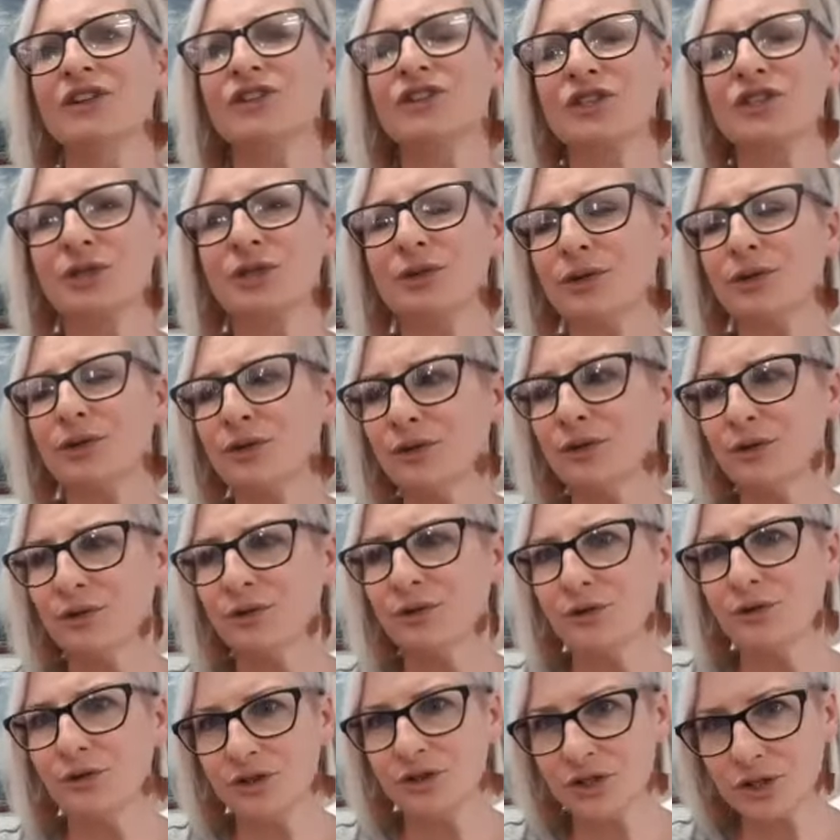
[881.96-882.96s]

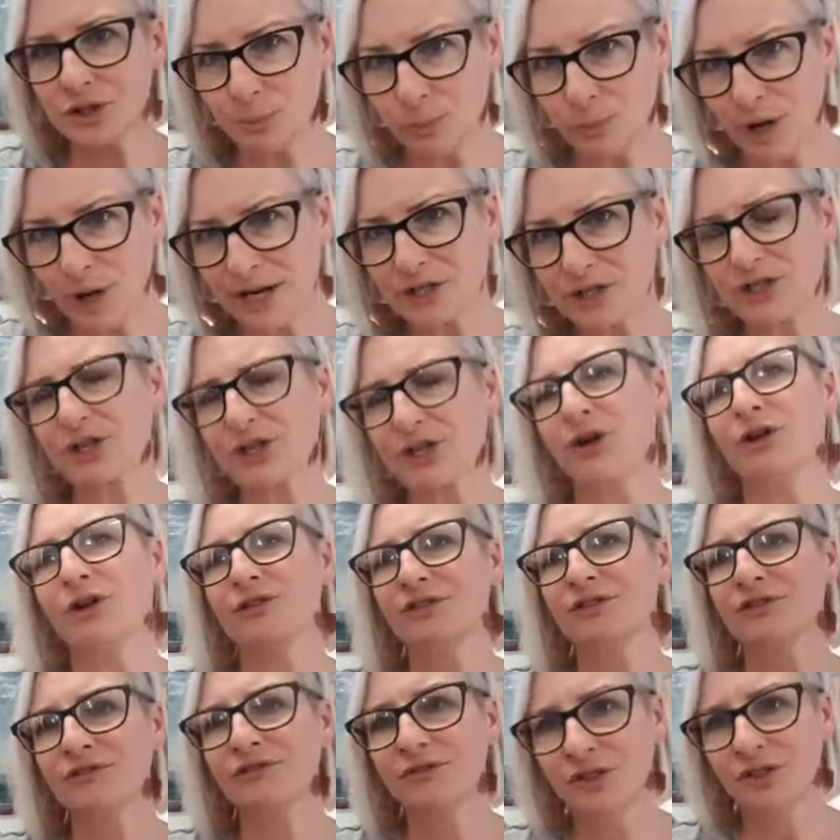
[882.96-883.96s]
to brush
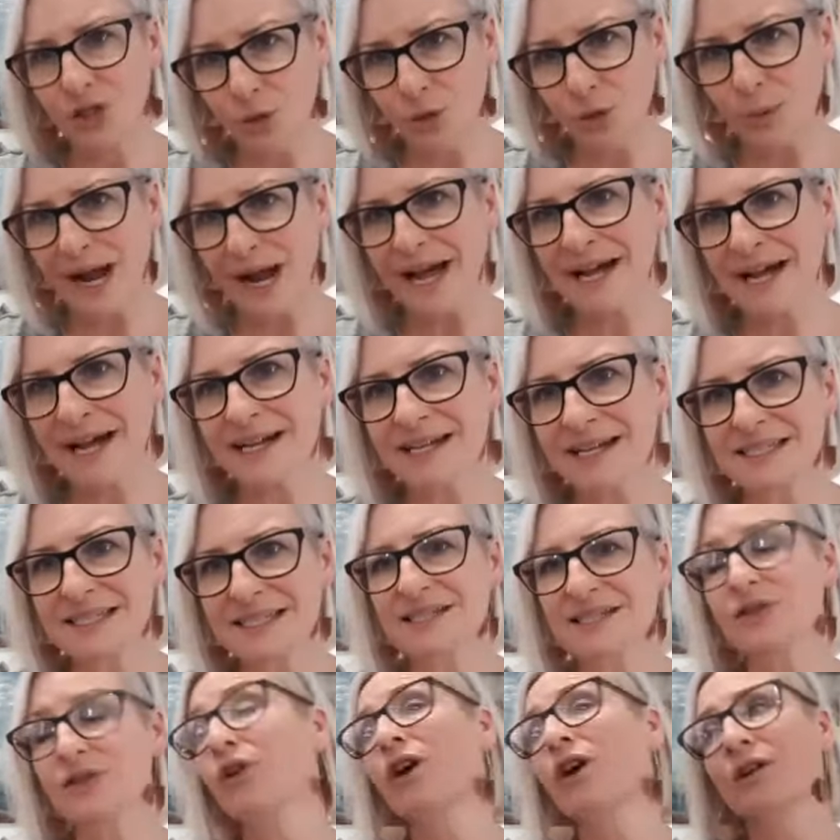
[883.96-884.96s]
on your
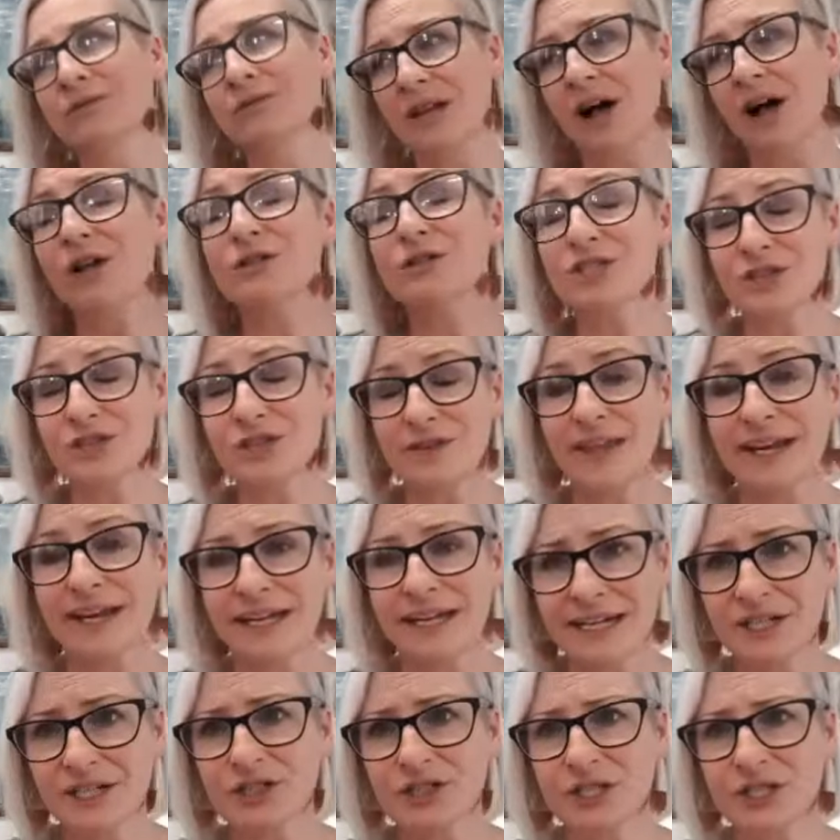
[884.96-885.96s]
wax, or I'll do
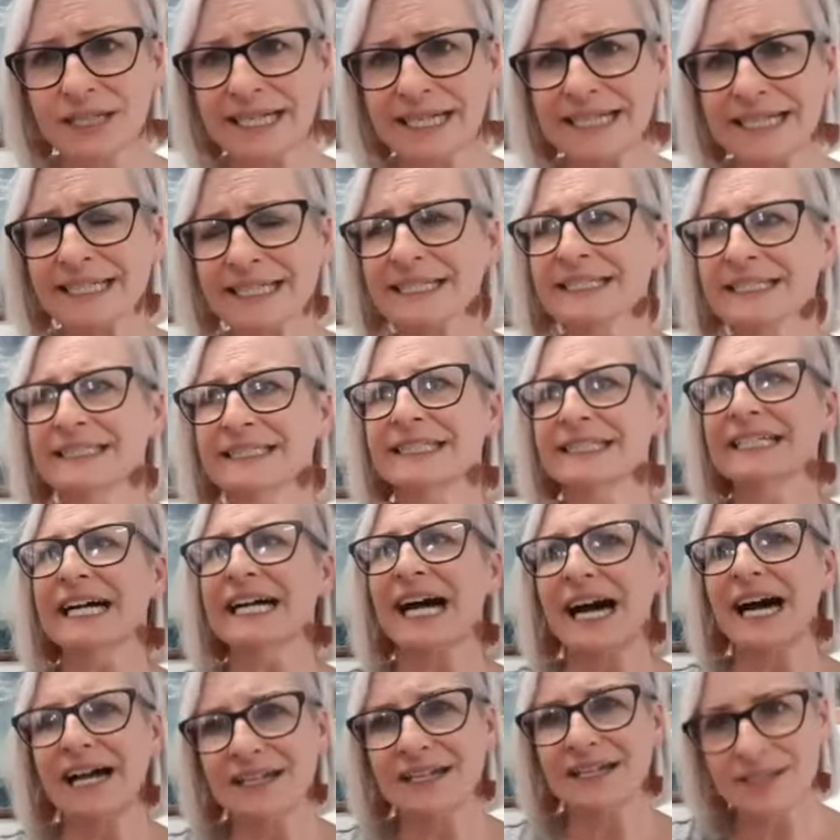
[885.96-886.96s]
that initially.
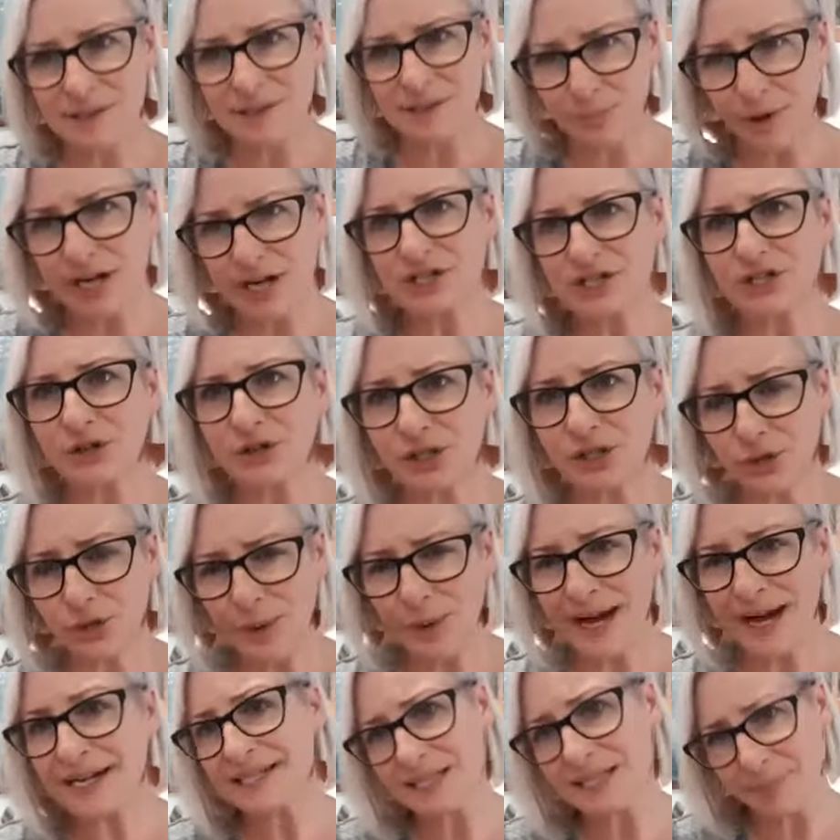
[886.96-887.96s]
to brush on your
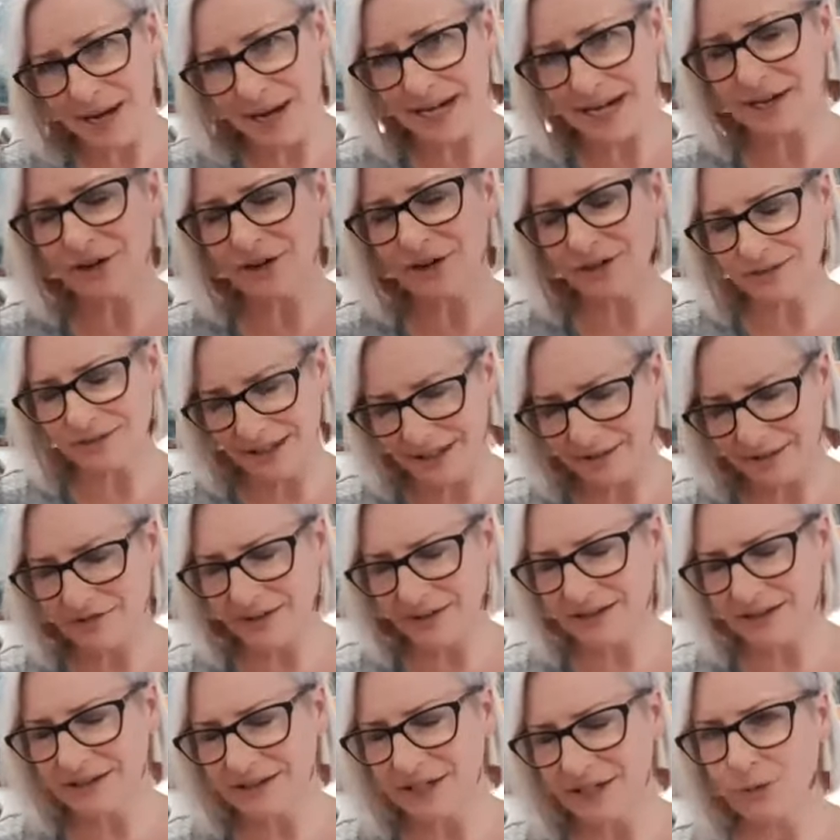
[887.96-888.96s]
wax, depending on the
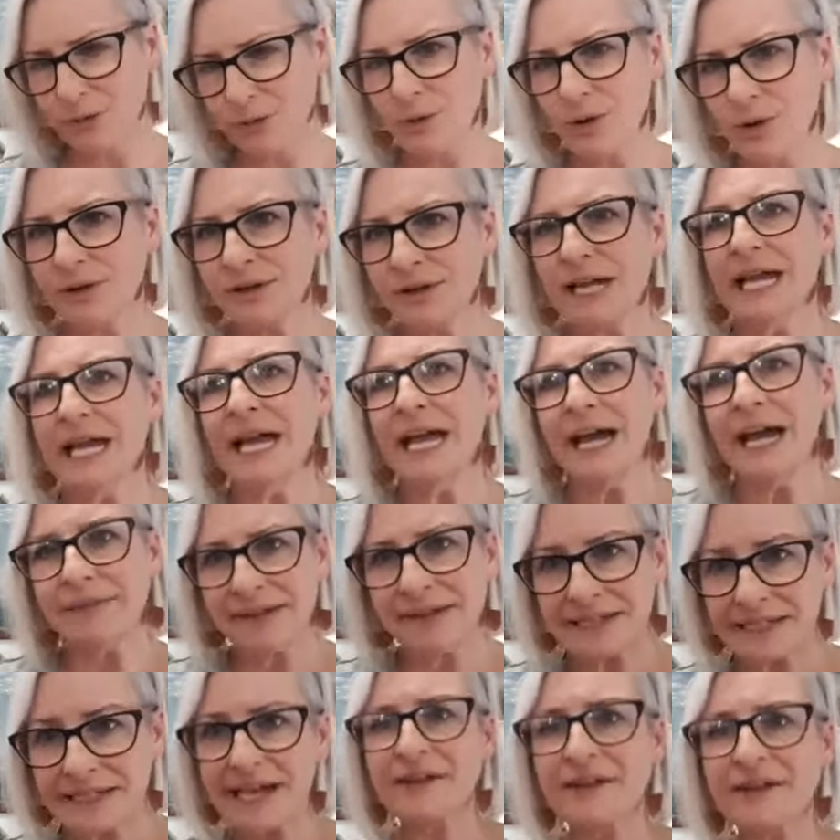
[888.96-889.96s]
effect that you want. And
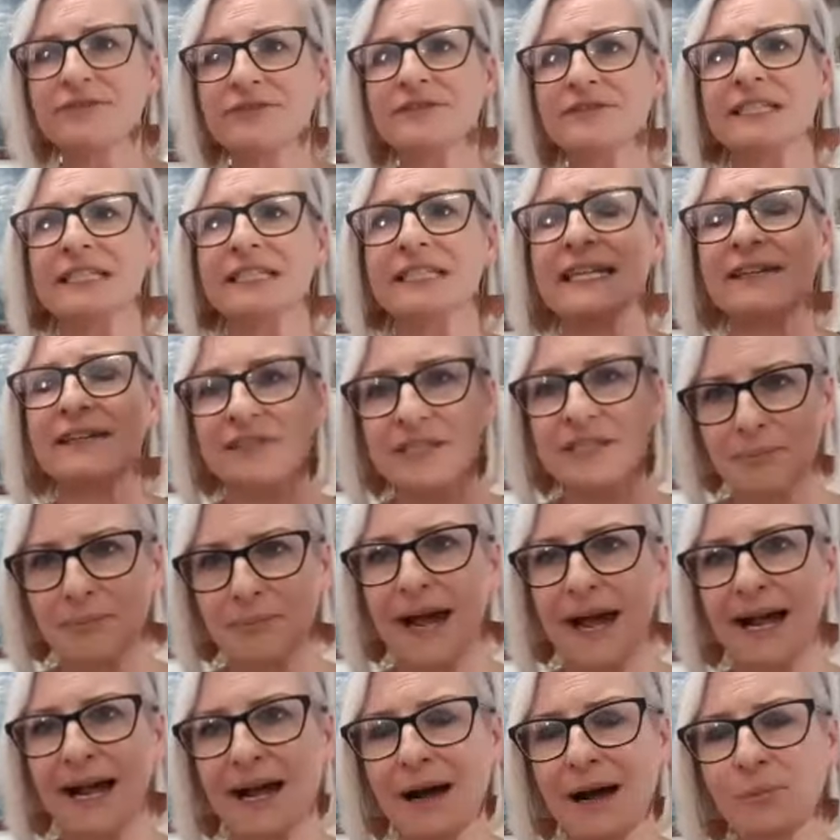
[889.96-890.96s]
then you have to lift it
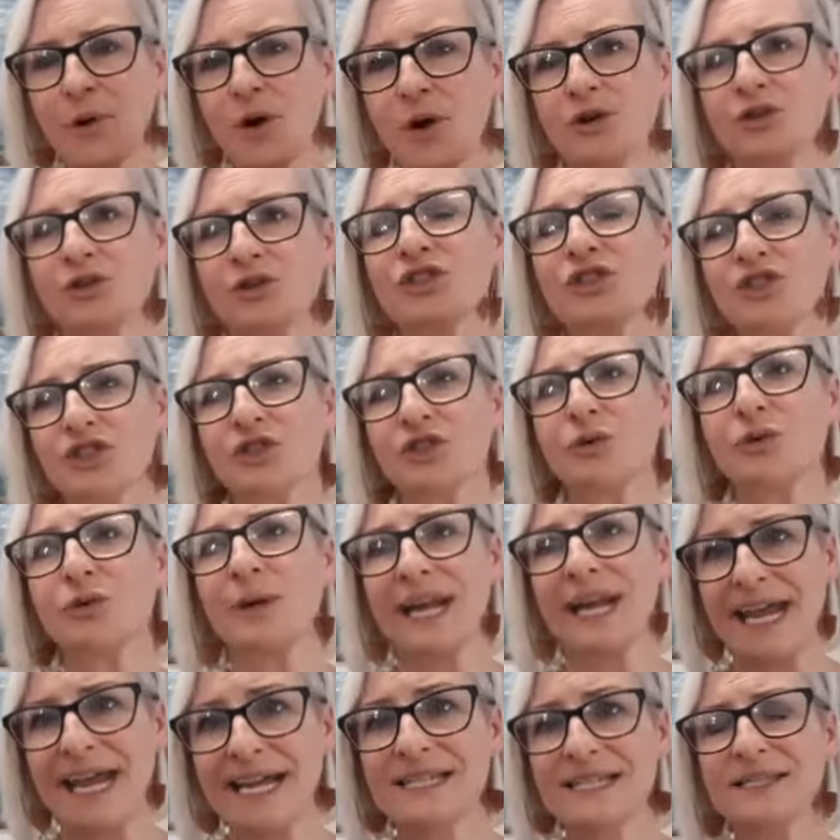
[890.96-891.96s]
back up onto
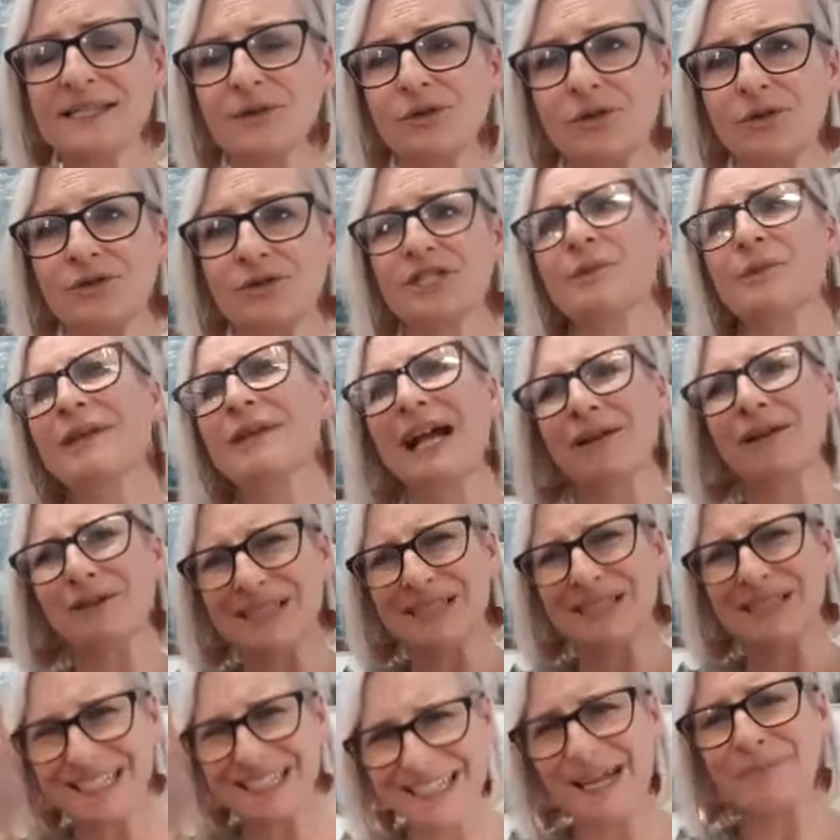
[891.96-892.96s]
an easel to be able
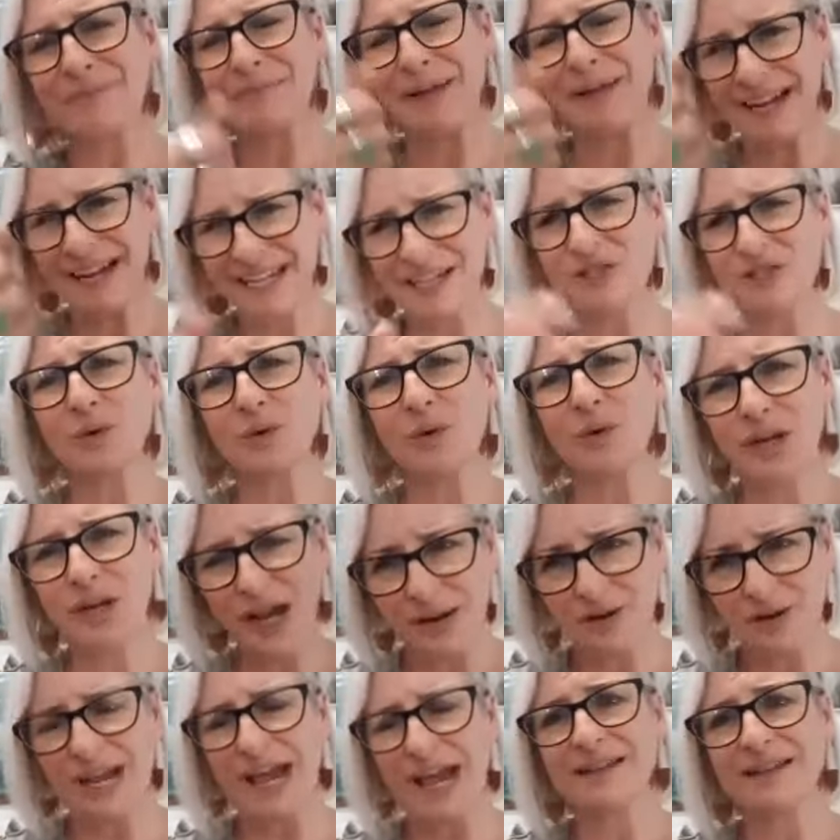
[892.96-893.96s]
to get back into it
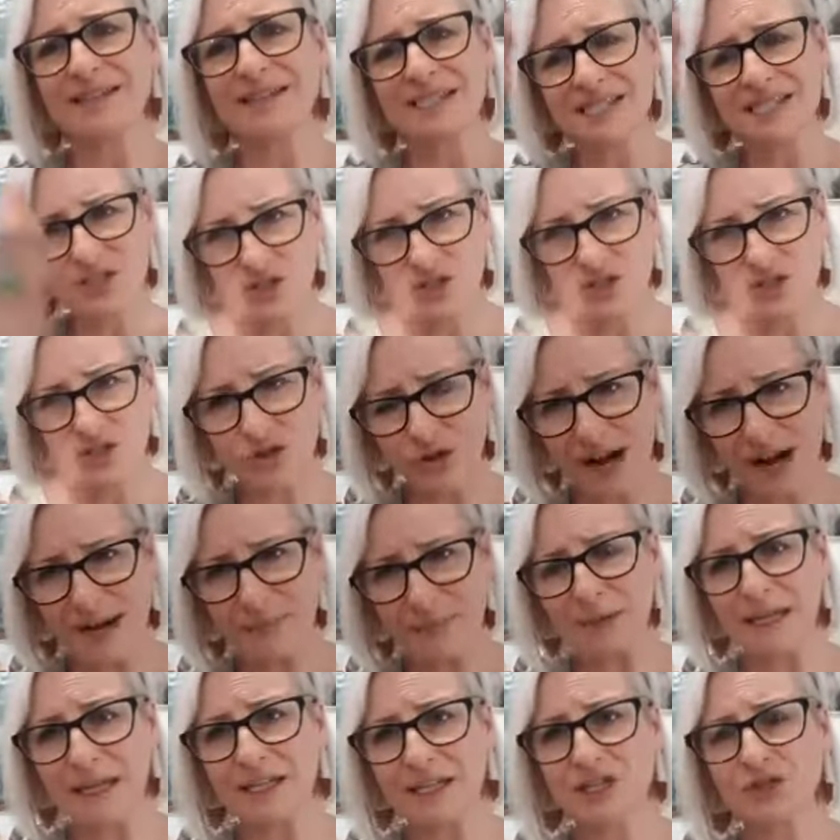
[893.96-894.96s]
and scrape
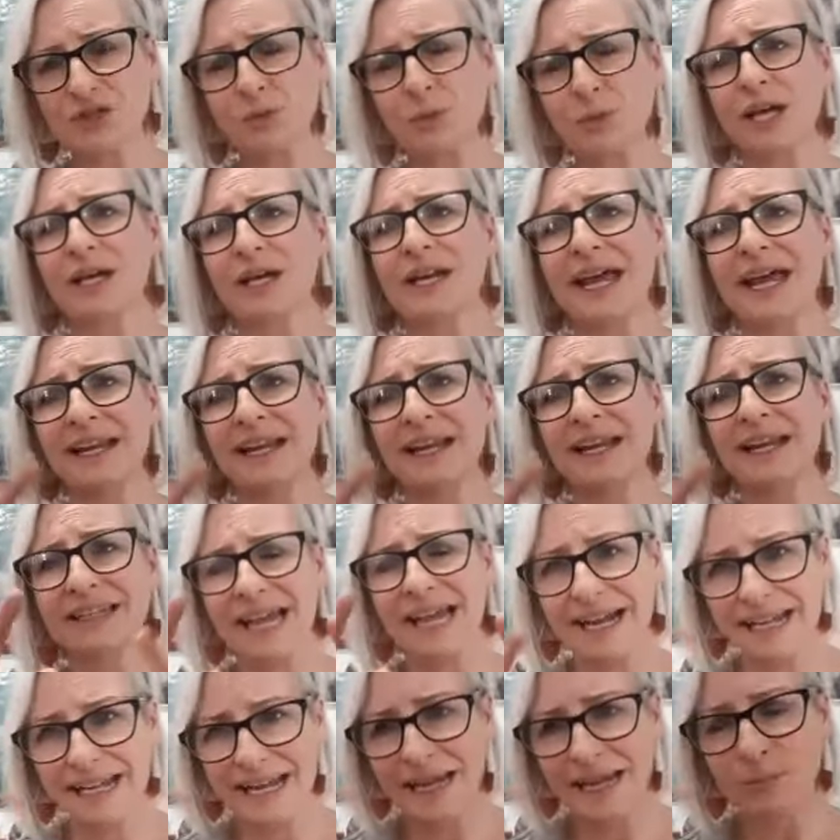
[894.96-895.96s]
into it and
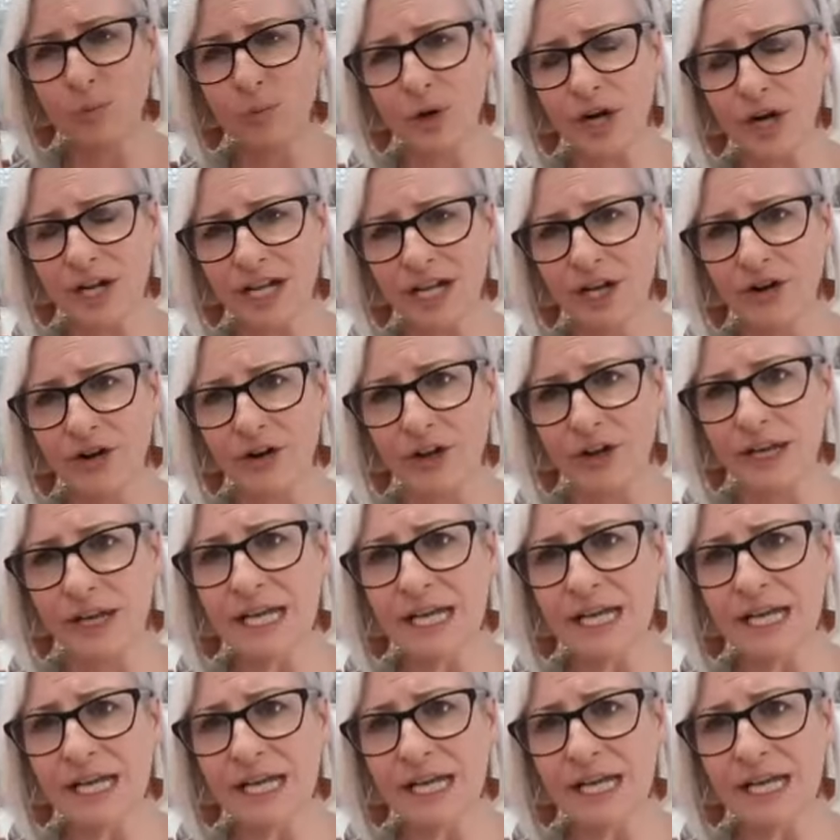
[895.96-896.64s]
keep working on it.